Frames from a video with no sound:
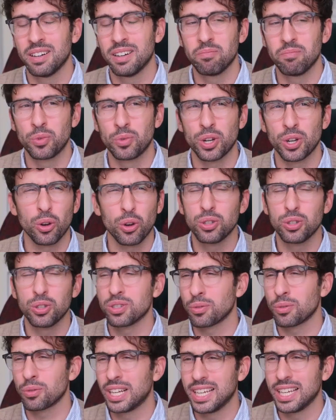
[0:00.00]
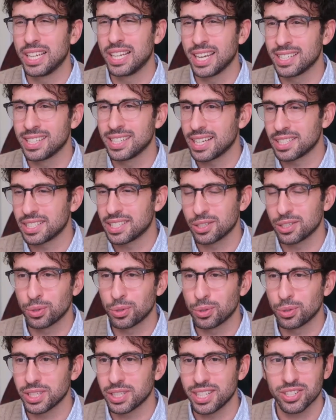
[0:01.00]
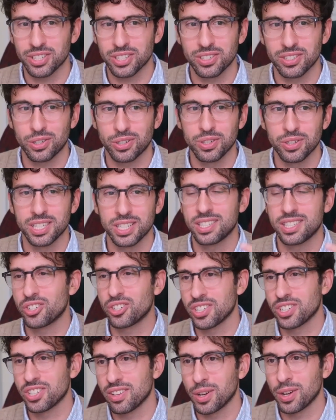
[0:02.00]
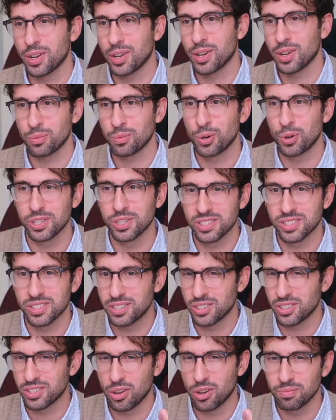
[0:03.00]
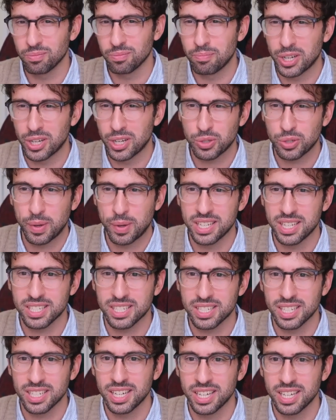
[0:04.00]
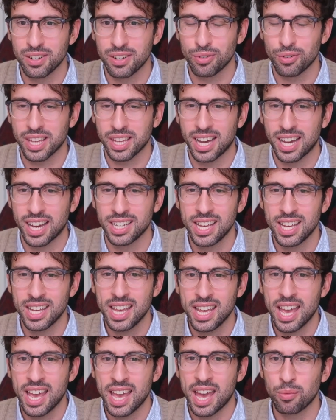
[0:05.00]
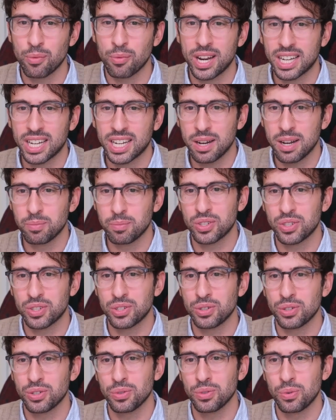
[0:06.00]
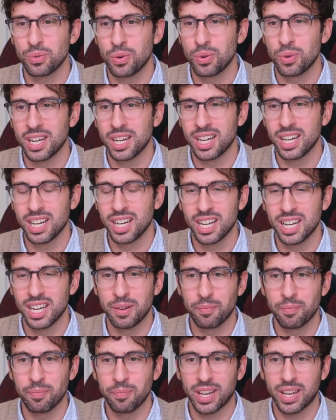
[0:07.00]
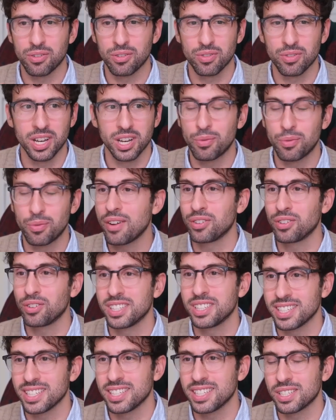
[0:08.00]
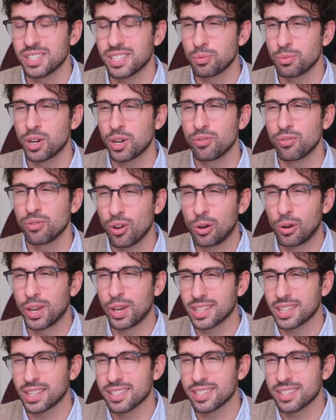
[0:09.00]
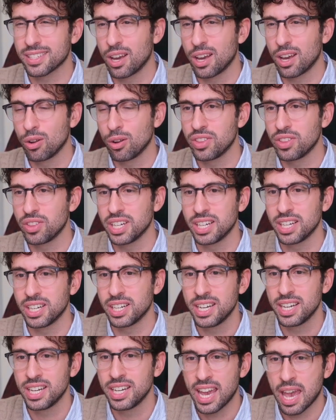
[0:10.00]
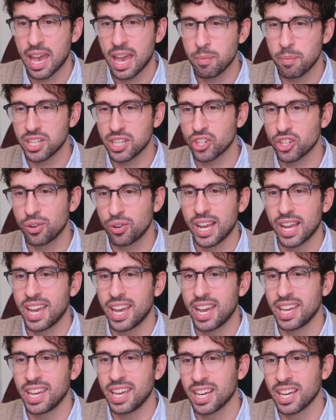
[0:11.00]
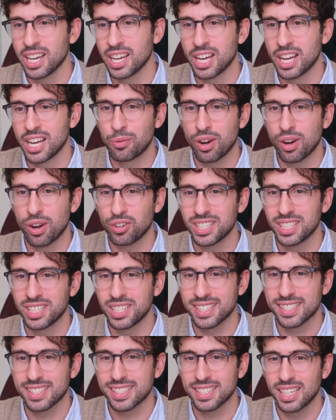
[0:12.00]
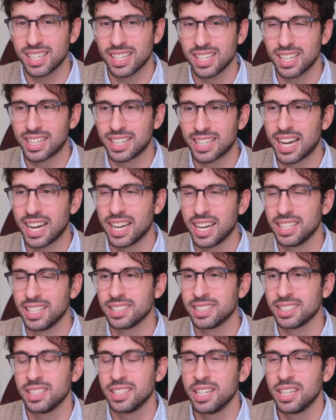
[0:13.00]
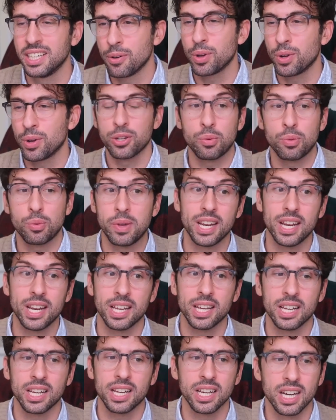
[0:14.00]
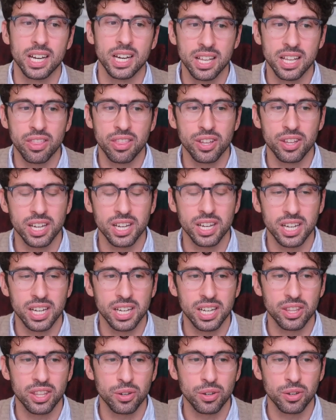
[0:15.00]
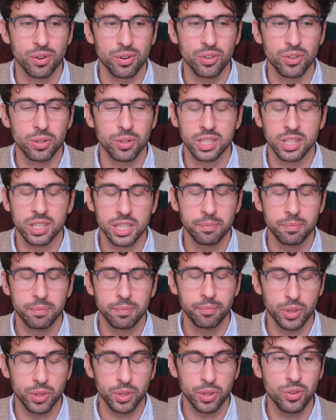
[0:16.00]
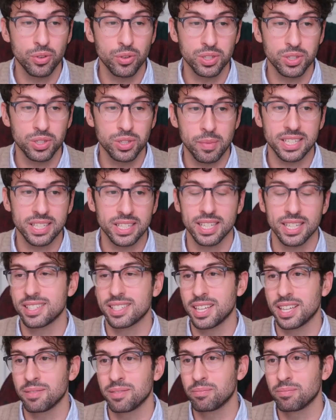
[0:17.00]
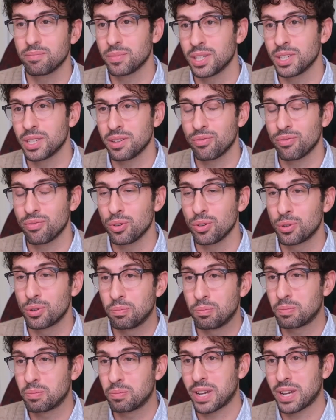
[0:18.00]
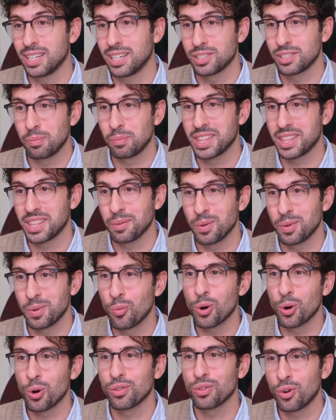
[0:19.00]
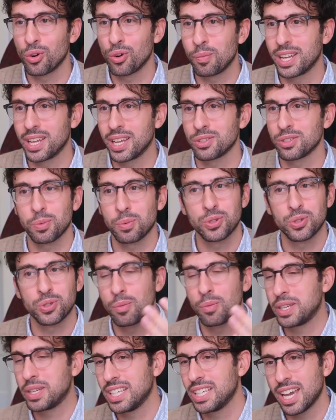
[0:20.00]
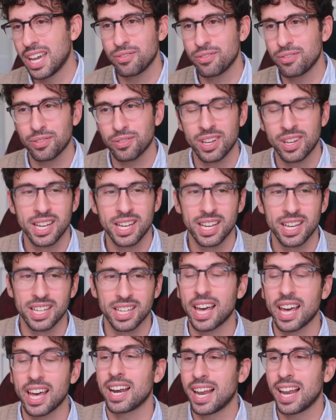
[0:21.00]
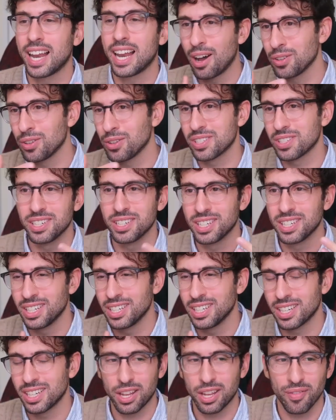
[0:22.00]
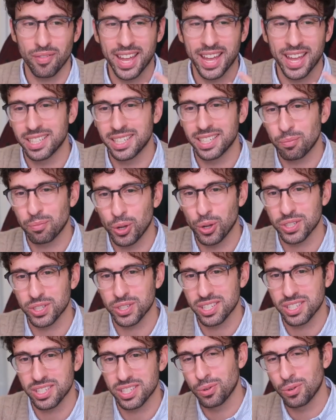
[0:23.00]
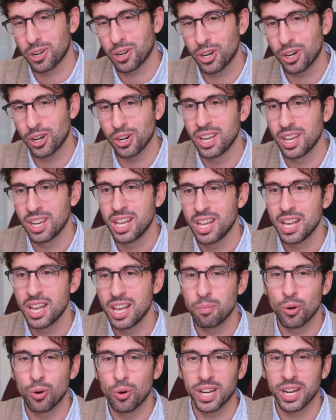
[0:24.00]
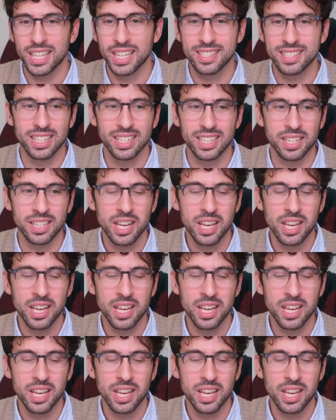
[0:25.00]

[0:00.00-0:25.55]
we're not using really indented quotations because it's just 1,000 words, there's not much space for that. And when it comes to references, we're following the style of the MHRA reference guide. When you're submitting the reviews, it makes sense that if you could kind of submit them in Word format as opposed to a PDF, and that allows the kind of editing process to occur more easily.